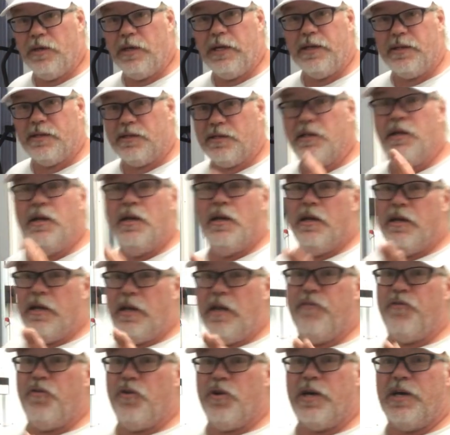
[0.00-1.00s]
like,
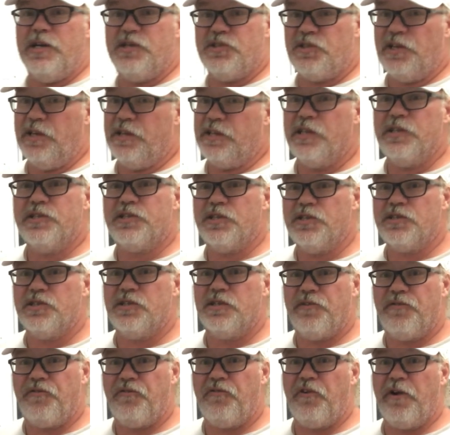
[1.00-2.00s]
if you guys think this isn't
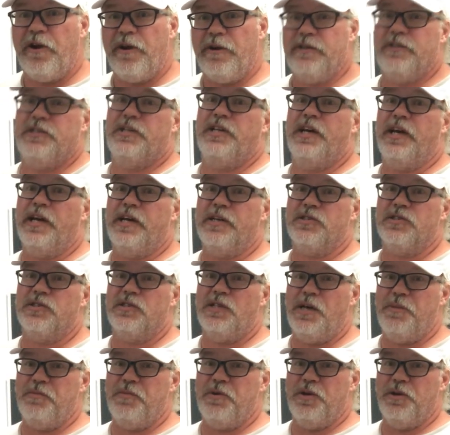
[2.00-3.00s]
a fair test,
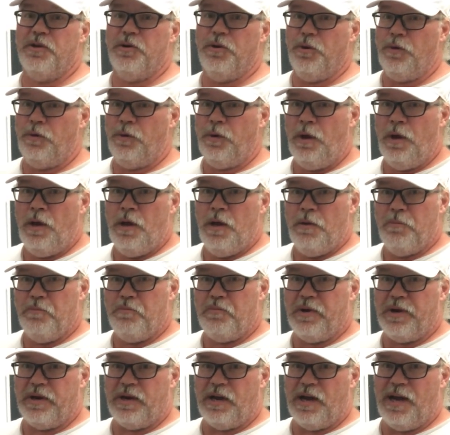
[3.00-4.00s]
let me know.
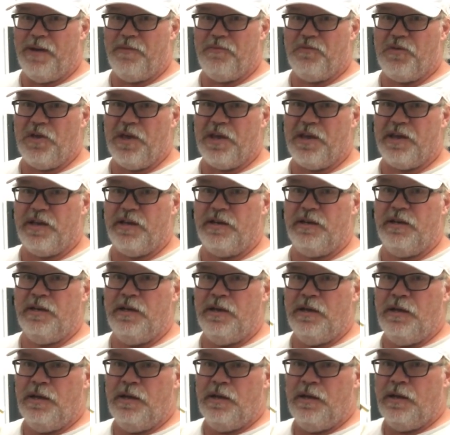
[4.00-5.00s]
But I'm thinking,
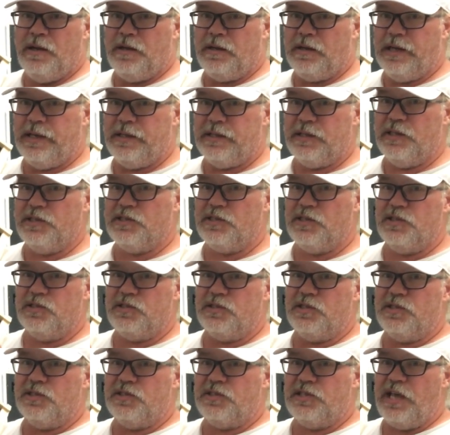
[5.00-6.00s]
like, this is
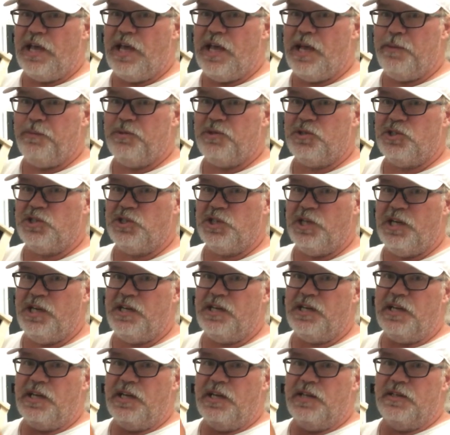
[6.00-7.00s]
the same sheet
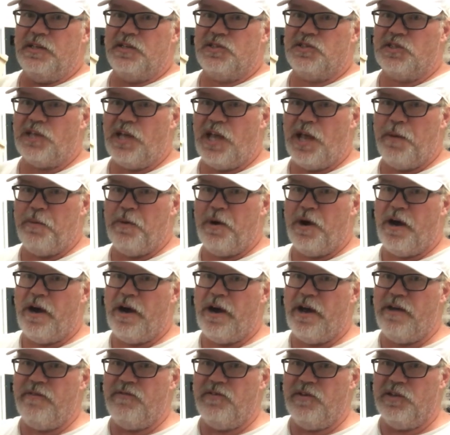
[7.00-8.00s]
in the same
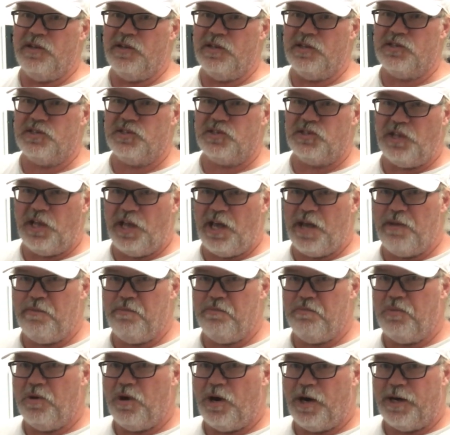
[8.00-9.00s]
hive in the same
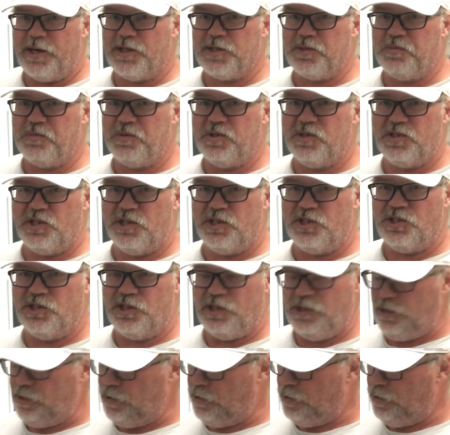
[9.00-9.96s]
box position.